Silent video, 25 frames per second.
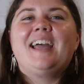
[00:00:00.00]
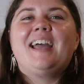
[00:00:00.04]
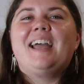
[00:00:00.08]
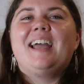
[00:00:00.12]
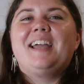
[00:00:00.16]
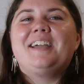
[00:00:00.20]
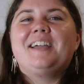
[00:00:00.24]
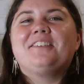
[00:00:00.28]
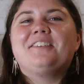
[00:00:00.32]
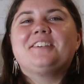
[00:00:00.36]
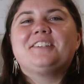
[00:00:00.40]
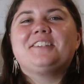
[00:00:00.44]

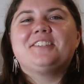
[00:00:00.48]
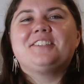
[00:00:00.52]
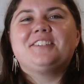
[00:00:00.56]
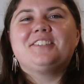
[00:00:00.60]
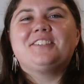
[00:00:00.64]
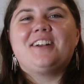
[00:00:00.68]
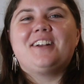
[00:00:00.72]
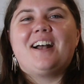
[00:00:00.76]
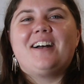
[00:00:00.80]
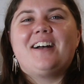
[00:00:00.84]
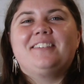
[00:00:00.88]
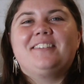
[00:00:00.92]
Hey, Christian
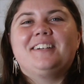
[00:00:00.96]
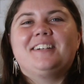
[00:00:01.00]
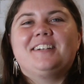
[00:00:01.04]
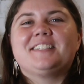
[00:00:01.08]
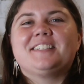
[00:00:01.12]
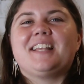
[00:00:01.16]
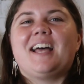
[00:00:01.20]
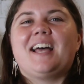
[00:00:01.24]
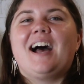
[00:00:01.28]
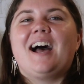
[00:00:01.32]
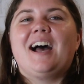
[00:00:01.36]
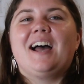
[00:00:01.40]

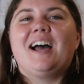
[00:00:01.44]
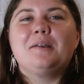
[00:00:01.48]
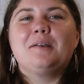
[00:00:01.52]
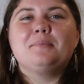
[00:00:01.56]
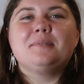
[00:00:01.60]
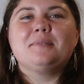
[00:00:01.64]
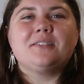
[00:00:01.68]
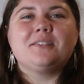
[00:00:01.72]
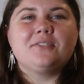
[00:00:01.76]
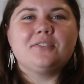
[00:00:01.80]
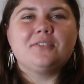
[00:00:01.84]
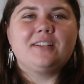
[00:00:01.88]
travelers,
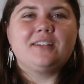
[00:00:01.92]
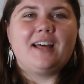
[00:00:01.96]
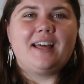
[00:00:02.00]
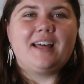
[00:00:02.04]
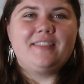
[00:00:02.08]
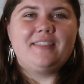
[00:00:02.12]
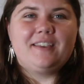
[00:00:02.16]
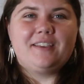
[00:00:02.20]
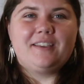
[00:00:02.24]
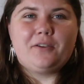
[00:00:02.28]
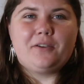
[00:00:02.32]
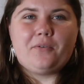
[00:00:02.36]
I'm so
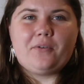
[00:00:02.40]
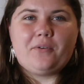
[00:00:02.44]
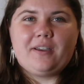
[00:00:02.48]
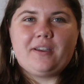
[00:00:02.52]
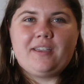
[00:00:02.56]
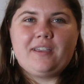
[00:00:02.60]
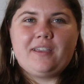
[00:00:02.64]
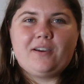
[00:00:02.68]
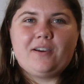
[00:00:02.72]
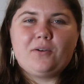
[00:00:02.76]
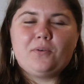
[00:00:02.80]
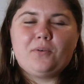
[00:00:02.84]
glad that you are
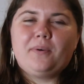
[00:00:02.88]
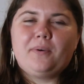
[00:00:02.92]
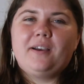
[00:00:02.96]
here.